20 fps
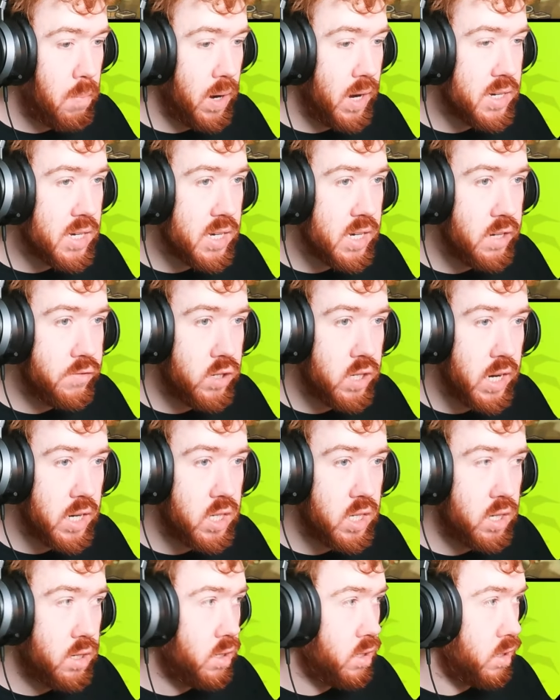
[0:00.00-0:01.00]
let's see if she
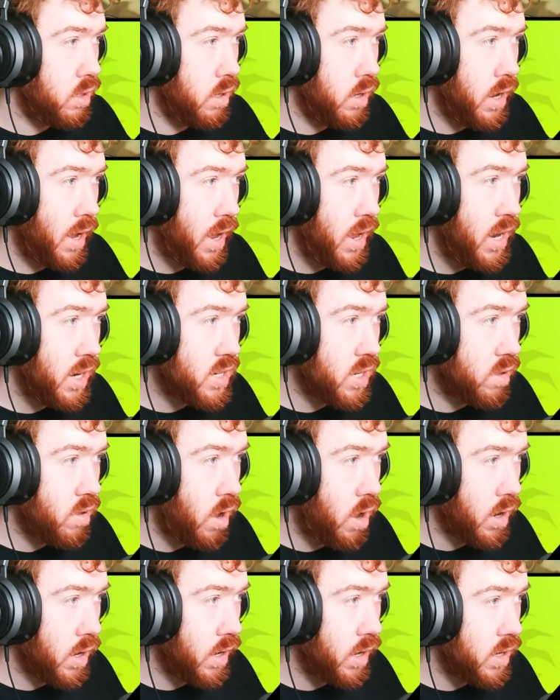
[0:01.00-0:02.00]
actually hits the
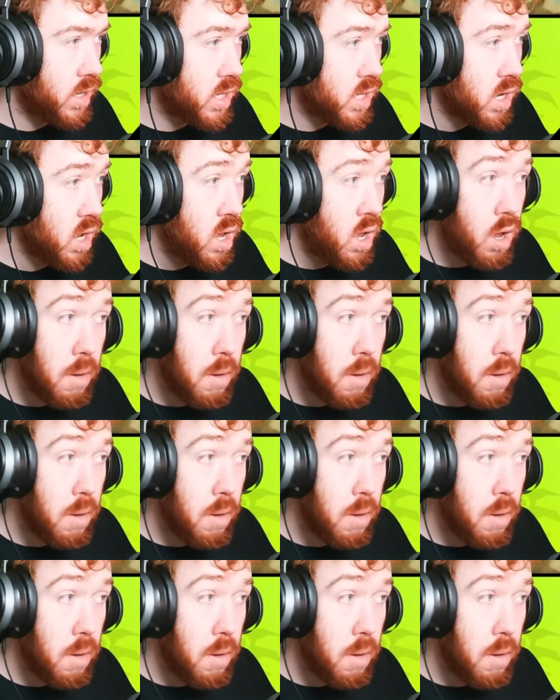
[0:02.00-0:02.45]
targets.